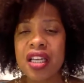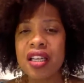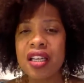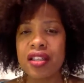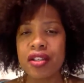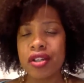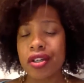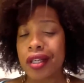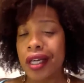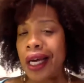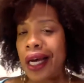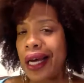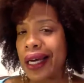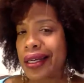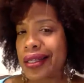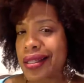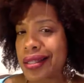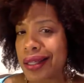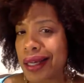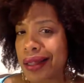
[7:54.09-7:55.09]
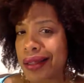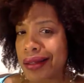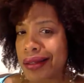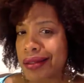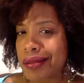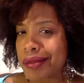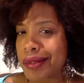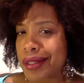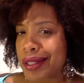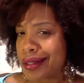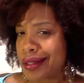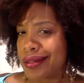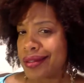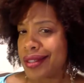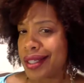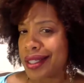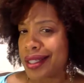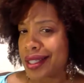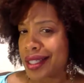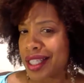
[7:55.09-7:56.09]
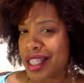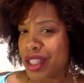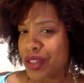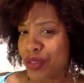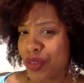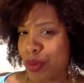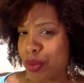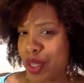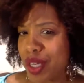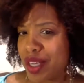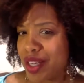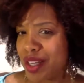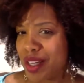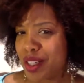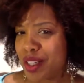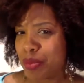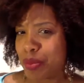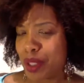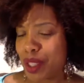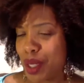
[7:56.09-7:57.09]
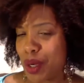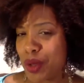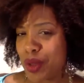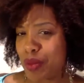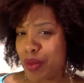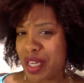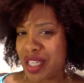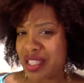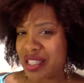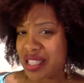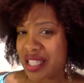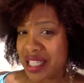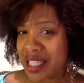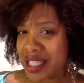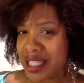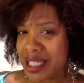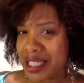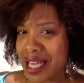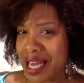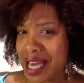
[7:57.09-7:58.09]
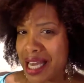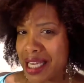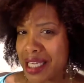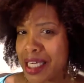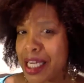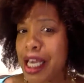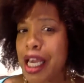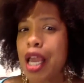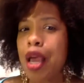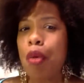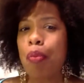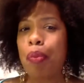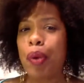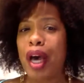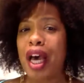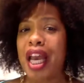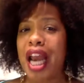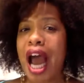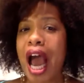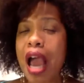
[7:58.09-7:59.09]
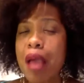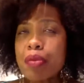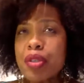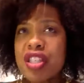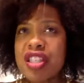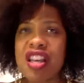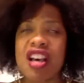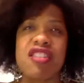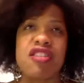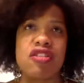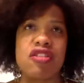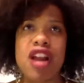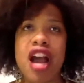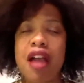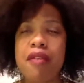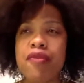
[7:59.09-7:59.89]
You're kind of Southern because DC is below the Mason-Dixon line, but I'm Southern. I'm